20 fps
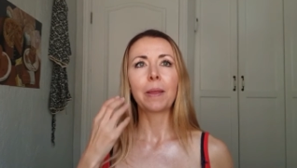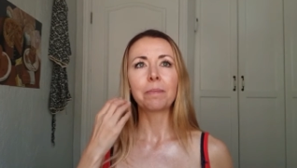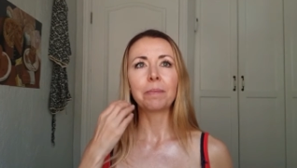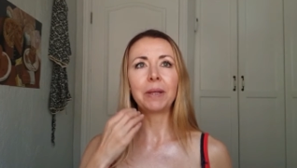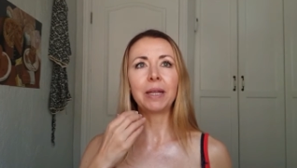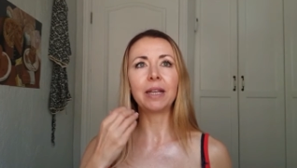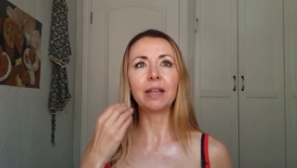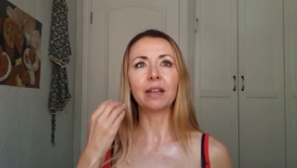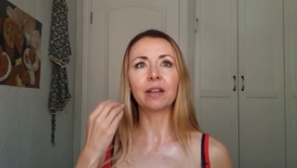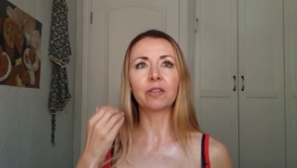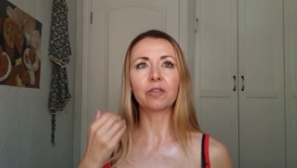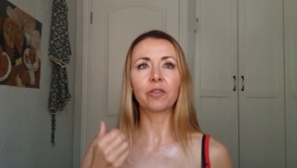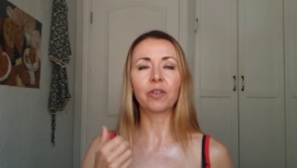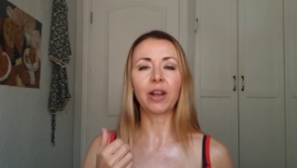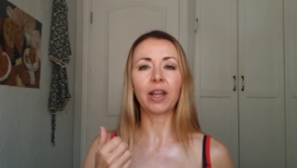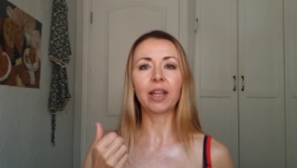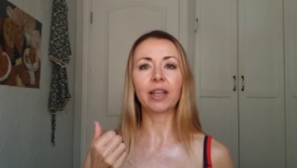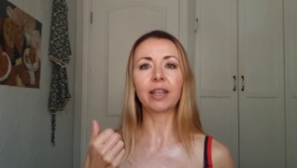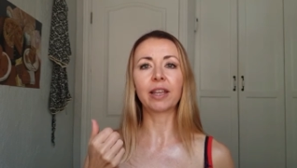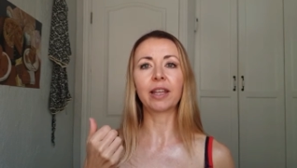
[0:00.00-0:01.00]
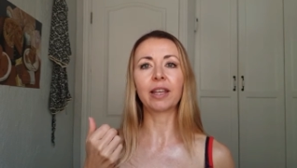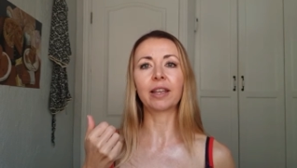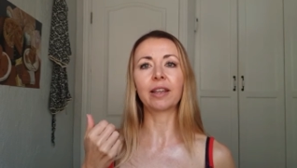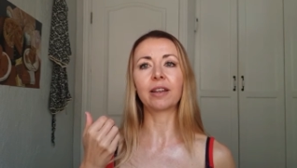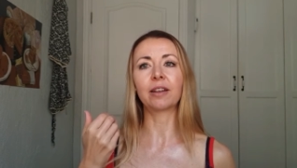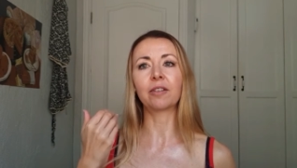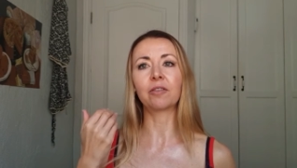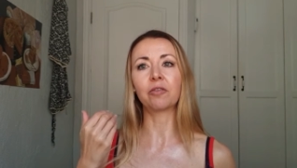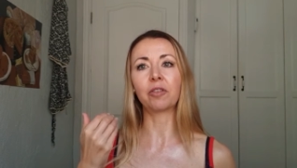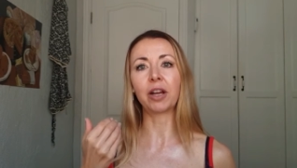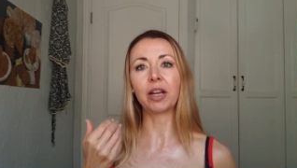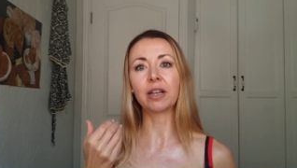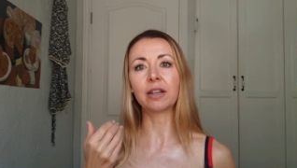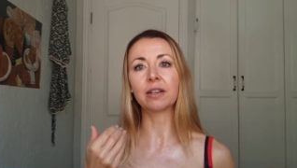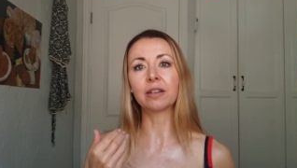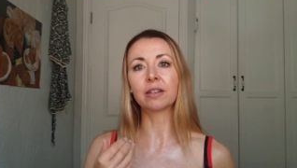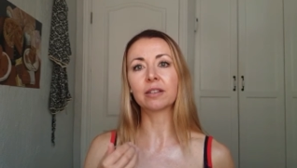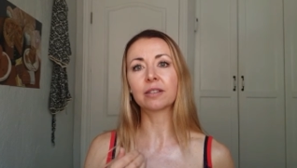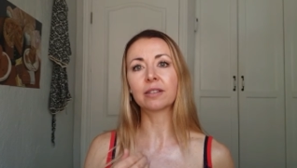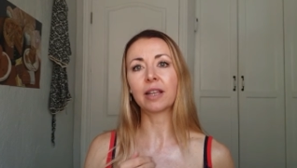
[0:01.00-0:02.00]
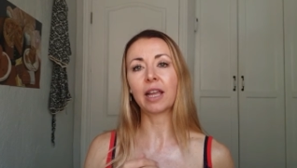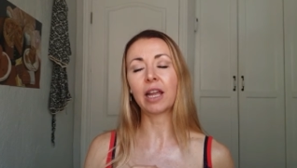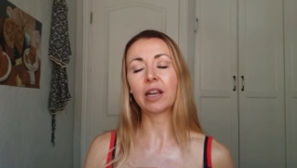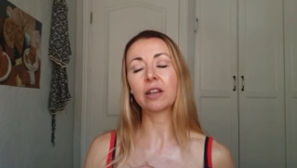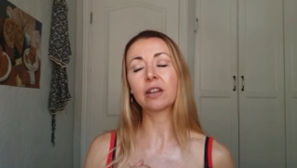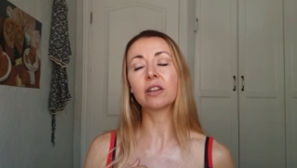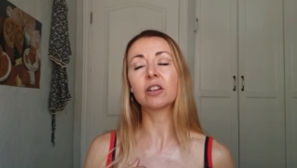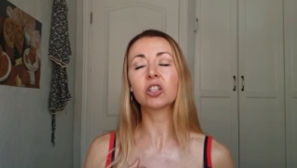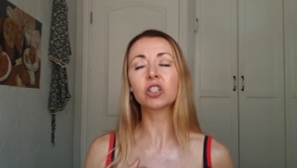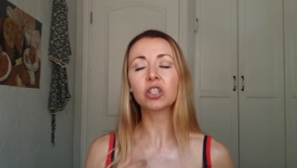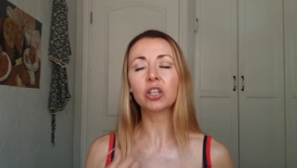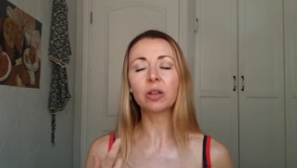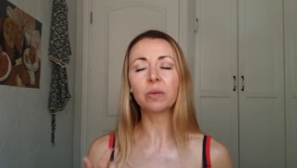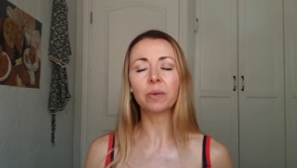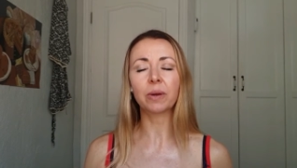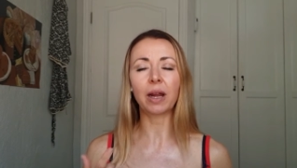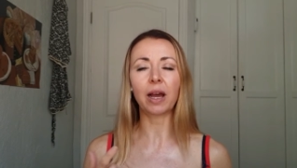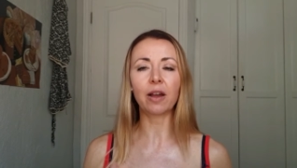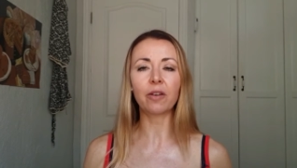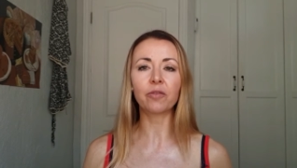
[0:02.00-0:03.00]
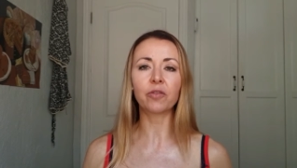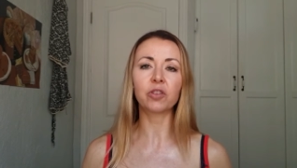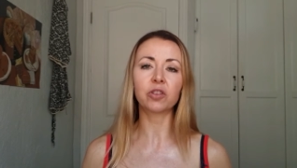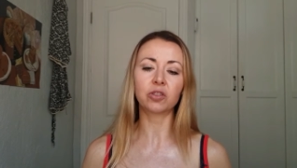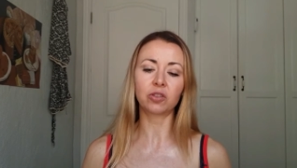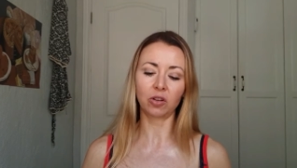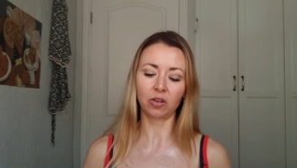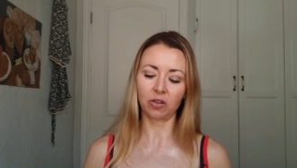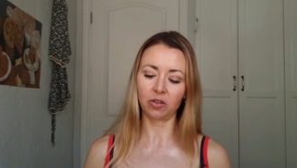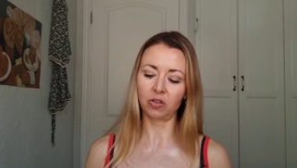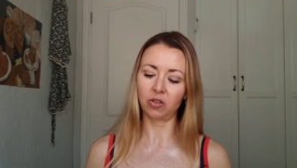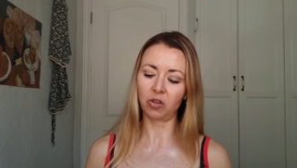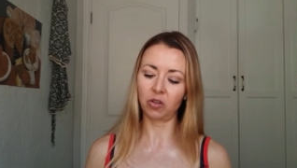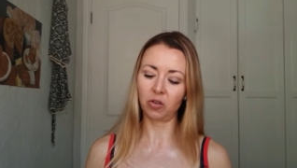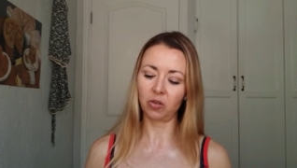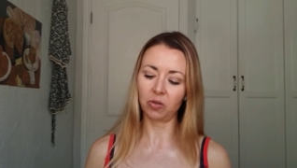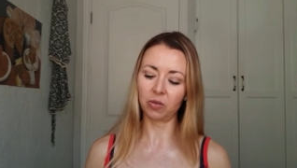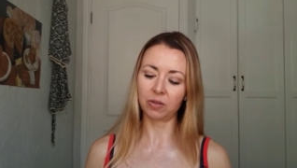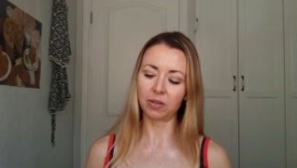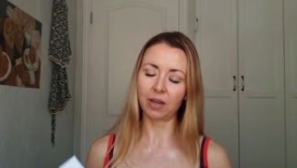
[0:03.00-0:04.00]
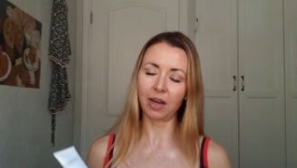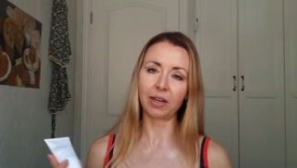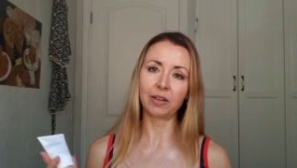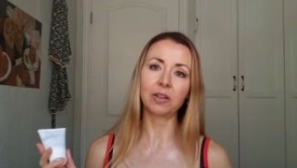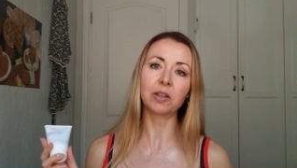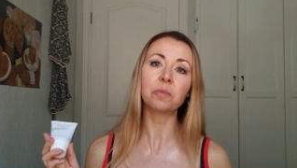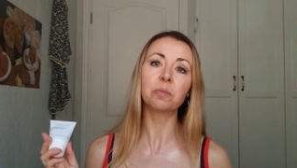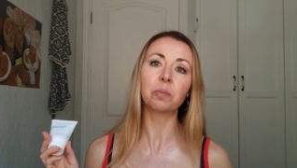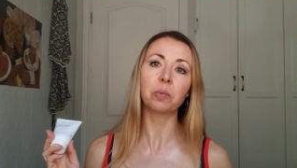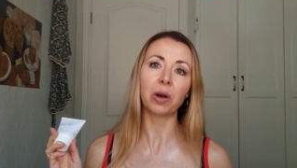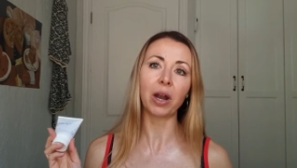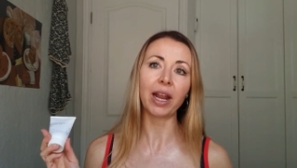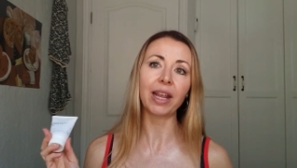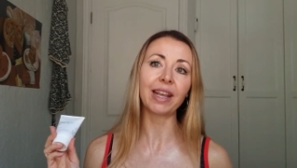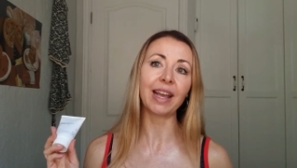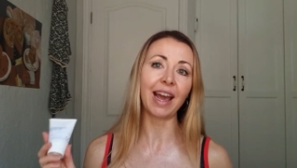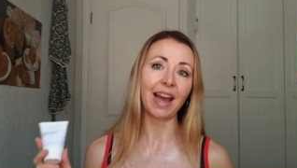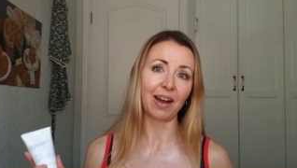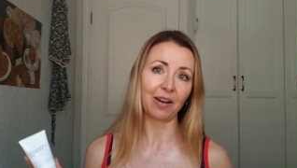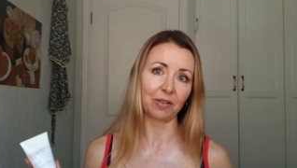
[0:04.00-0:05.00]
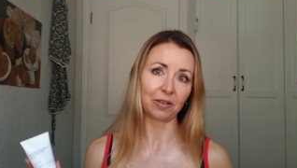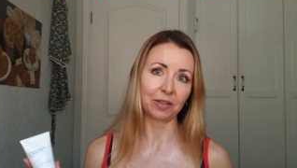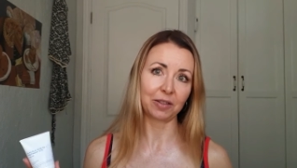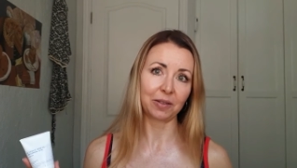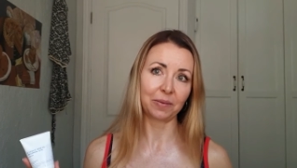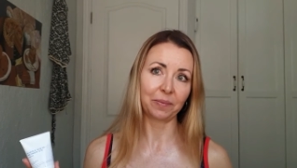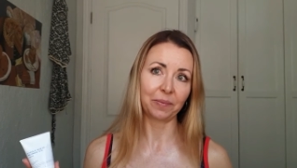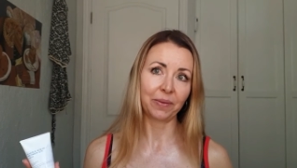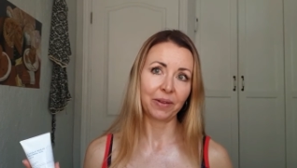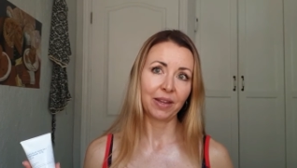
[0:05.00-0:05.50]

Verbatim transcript: peeling, flaking, redness. And initially, when I first started to use it, I did break out.